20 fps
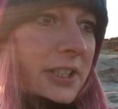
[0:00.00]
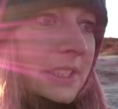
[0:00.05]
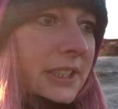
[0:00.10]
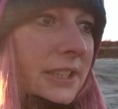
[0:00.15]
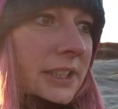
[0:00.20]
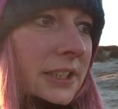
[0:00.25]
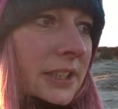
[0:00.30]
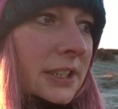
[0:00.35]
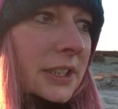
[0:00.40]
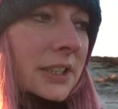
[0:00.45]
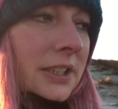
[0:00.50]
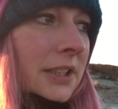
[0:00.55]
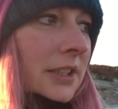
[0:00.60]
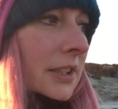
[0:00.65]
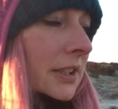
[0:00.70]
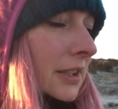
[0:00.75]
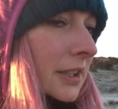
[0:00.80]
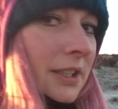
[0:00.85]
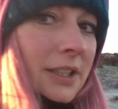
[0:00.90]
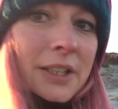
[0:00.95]
night.
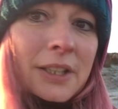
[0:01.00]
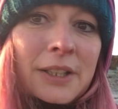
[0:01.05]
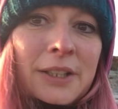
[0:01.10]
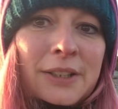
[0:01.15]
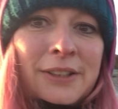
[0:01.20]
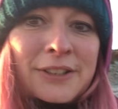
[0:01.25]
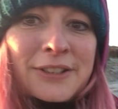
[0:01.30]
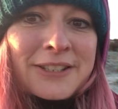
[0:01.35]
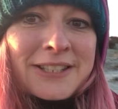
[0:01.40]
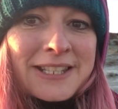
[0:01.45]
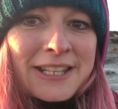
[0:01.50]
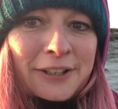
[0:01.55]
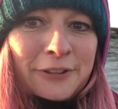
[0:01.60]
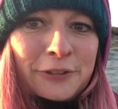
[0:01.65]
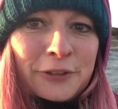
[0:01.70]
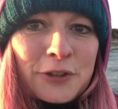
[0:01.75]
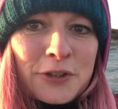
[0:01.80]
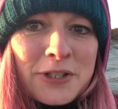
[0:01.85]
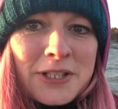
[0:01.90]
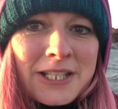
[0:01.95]
You see how
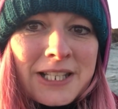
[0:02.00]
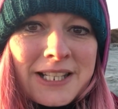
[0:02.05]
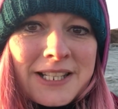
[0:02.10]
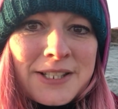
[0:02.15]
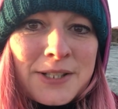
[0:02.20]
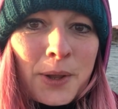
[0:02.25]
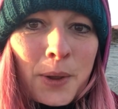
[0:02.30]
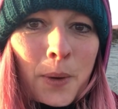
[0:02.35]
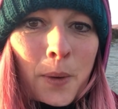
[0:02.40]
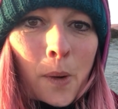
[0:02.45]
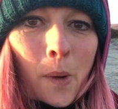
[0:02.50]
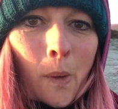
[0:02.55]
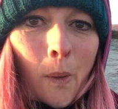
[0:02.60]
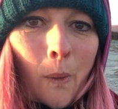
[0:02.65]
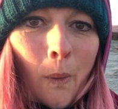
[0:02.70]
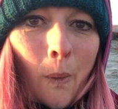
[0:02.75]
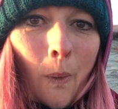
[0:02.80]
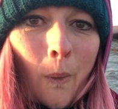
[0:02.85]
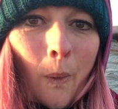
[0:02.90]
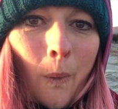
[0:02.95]
frosty it is?
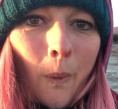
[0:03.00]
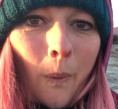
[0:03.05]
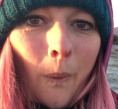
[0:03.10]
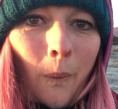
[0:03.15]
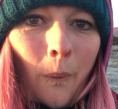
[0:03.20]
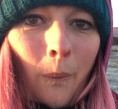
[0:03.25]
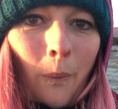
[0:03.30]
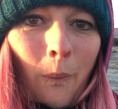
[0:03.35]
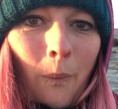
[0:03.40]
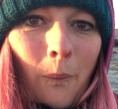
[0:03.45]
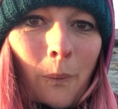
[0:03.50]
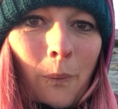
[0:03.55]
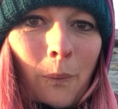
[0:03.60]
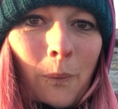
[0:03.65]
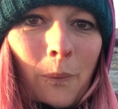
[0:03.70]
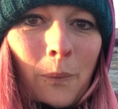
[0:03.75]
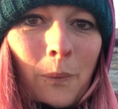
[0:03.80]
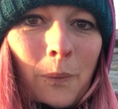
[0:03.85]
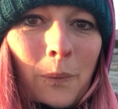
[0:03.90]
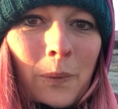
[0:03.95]
Oh.
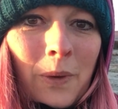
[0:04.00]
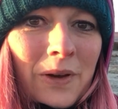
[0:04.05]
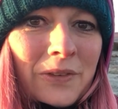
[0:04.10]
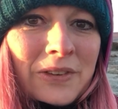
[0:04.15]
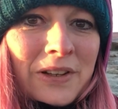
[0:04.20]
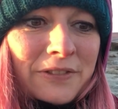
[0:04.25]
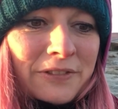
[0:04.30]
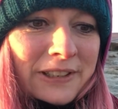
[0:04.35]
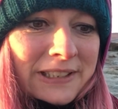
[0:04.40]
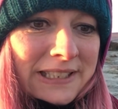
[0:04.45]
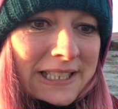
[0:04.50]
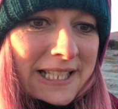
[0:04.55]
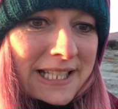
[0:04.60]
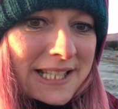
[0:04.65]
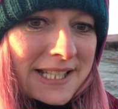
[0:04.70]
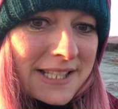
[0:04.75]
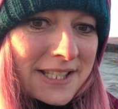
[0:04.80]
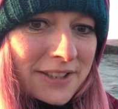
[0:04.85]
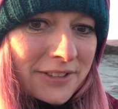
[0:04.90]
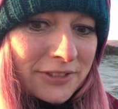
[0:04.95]
I've never had
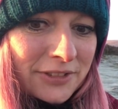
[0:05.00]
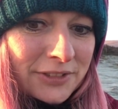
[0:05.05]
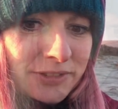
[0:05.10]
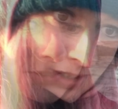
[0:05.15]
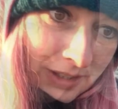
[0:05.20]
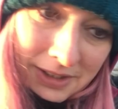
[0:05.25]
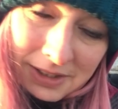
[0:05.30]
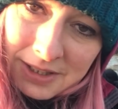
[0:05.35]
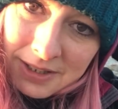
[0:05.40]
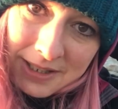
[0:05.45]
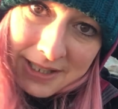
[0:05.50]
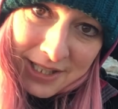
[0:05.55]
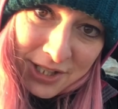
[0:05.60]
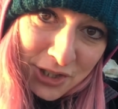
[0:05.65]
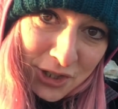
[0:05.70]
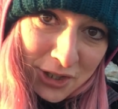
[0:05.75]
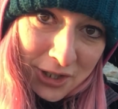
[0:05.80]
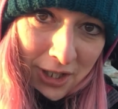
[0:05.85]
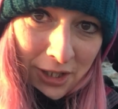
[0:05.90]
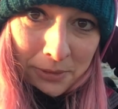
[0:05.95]
this. There's
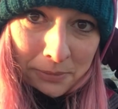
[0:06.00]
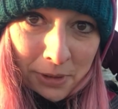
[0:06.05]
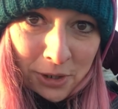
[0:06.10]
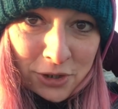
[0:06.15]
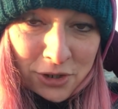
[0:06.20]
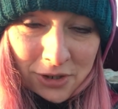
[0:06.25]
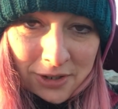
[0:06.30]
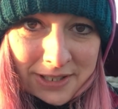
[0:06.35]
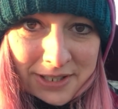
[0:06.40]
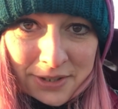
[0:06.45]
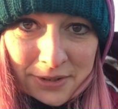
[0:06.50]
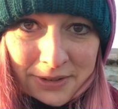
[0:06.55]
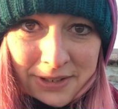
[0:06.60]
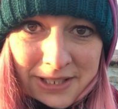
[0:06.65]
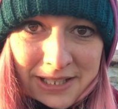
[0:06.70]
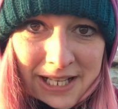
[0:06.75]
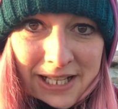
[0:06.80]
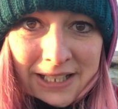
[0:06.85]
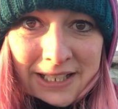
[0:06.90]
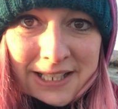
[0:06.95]
so much ice on the
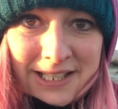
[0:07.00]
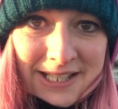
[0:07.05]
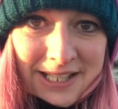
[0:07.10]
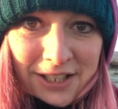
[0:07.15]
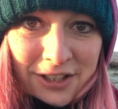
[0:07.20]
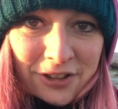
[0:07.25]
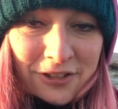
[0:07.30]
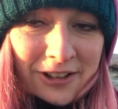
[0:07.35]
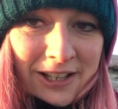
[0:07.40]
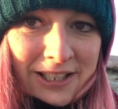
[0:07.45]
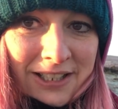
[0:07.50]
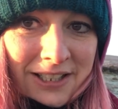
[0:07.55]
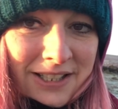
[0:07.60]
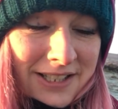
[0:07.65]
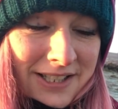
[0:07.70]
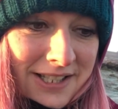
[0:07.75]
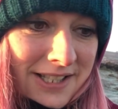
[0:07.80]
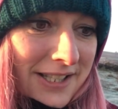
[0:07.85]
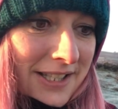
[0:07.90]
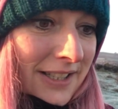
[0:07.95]
tent. It's
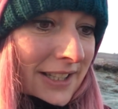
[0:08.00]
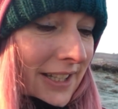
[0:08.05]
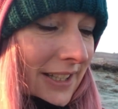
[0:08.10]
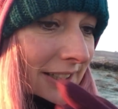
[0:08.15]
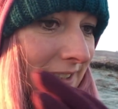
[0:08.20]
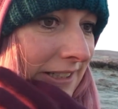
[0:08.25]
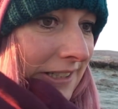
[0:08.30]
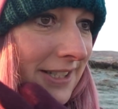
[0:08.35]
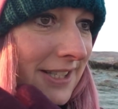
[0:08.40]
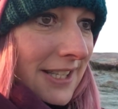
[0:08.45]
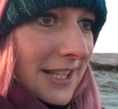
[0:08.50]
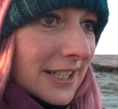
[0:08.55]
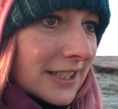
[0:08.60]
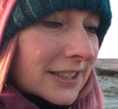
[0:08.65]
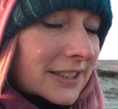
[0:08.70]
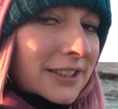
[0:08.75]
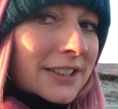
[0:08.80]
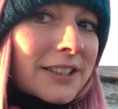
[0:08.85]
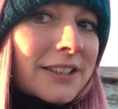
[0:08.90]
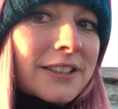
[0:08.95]
yeah,
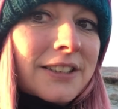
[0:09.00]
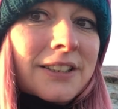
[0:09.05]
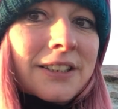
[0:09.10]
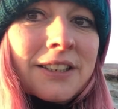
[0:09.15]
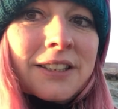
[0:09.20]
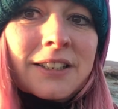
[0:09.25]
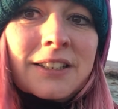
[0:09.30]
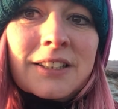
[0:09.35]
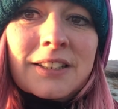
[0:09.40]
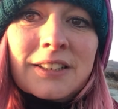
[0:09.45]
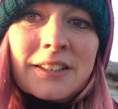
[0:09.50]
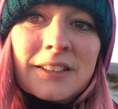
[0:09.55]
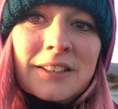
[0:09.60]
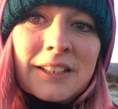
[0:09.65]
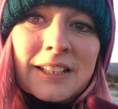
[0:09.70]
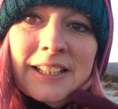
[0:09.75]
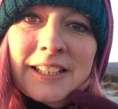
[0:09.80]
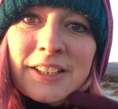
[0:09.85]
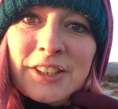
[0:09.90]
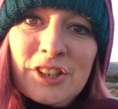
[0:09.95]
insane.
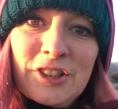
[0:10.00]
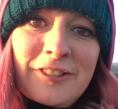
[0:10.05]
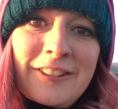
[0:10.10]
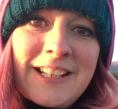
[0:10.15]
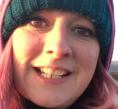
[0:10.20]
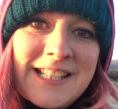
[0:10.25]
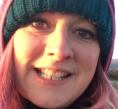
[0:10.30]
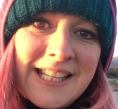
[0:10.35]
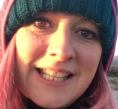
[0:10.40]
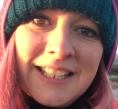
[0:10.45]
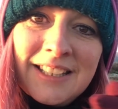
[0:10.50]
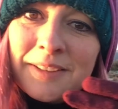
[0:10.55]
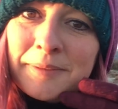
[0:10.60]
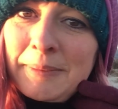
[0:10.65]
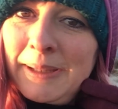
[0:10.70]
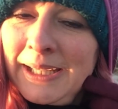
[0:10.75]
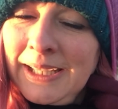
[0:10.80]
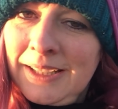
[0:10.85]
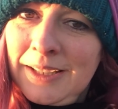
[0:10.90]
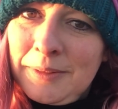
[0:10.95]
Crazy. I'm
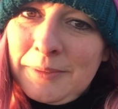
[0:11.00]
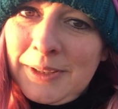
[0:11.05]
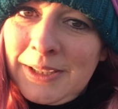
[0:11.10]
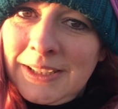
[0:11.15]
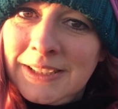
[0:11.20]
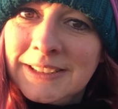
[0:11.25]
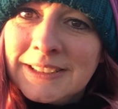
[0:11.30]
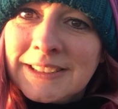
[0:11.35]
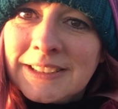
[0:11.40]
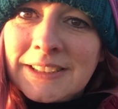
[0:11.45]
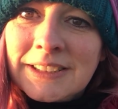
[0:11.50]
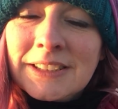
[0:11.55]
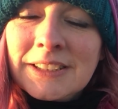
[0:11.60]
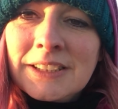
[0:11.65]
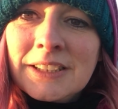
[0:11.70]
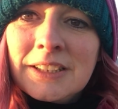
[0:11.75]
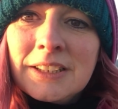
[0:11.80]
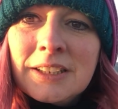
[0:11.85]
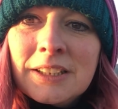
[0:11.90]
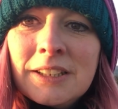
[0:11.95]
making up words.
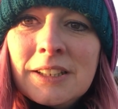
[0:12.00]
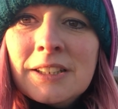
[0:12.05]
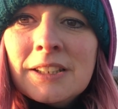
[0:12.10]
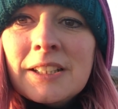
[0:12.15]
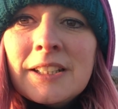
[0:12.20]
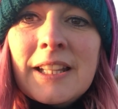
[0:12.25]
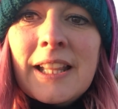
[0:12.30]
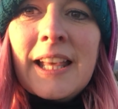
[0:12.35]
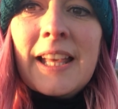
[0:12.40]
Look at the